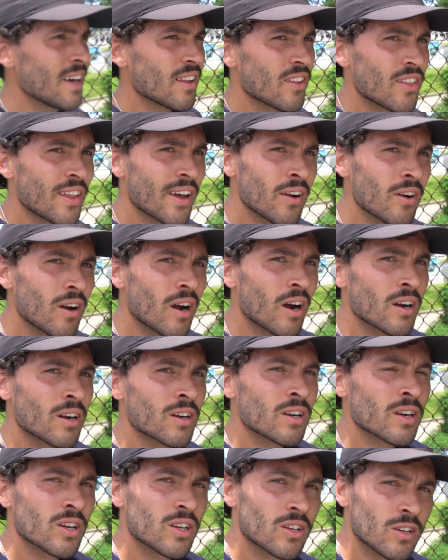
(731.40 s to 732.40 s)
There
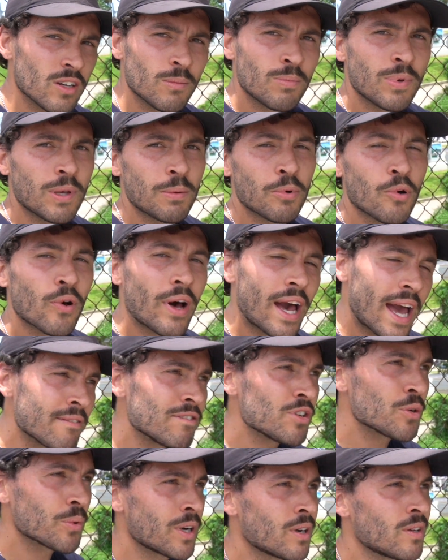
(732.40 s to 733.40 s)
are good people
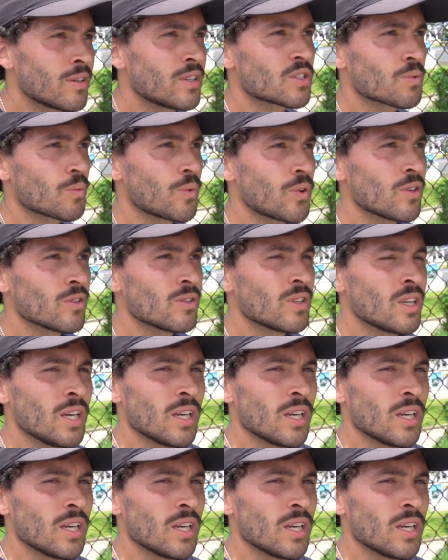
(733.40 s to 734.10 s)
everywhere in this world.